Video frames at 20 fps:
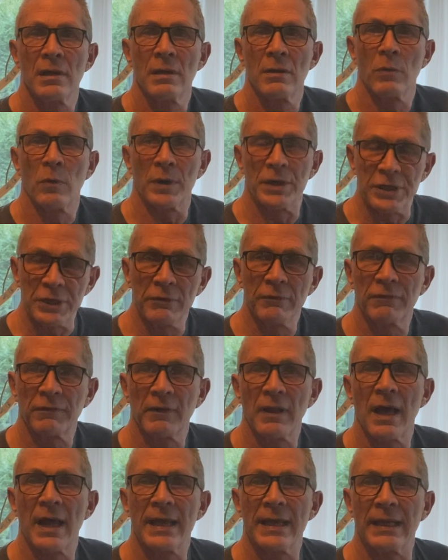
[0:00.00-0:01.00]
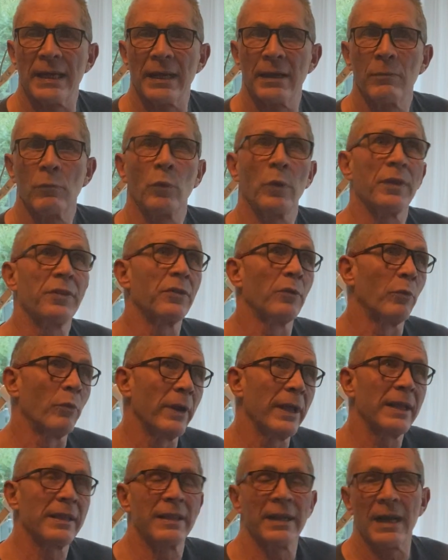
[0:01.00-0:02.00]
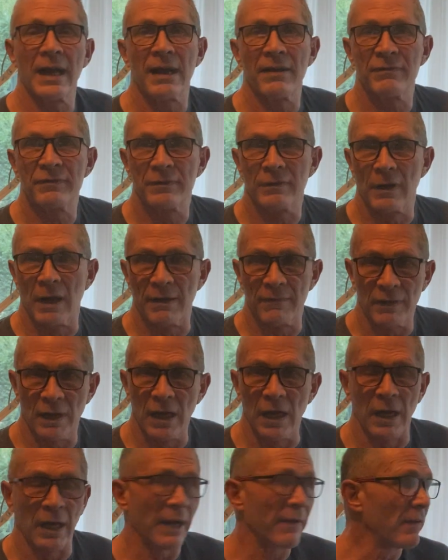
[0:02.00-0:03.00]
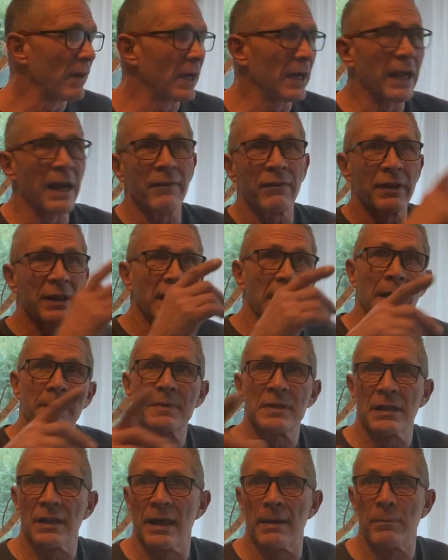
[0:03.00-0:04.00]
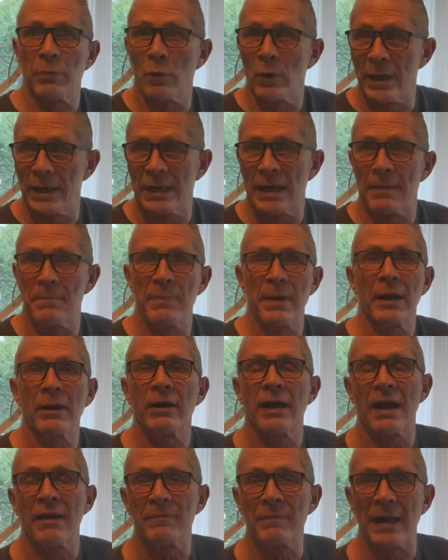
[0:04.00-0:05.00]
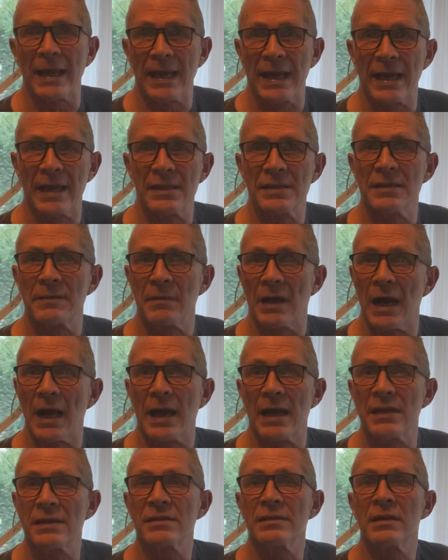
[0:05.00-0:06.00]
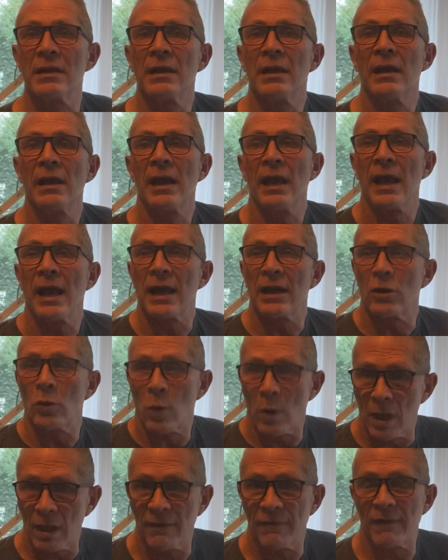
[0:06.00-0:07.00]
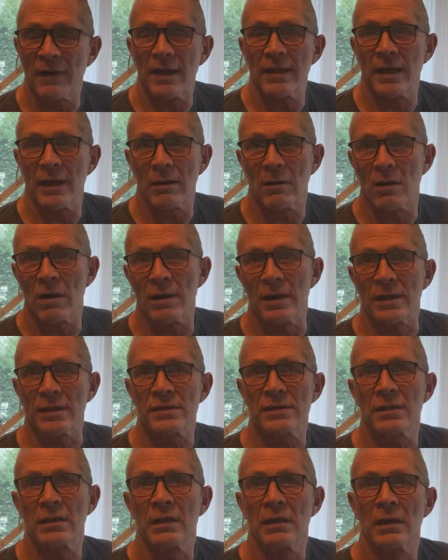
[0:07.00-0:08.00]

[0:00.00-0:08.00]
when you fly in it with the rig that I've hung. I've hung everything up to that point. I better have my hands and eyes and qualify that harness.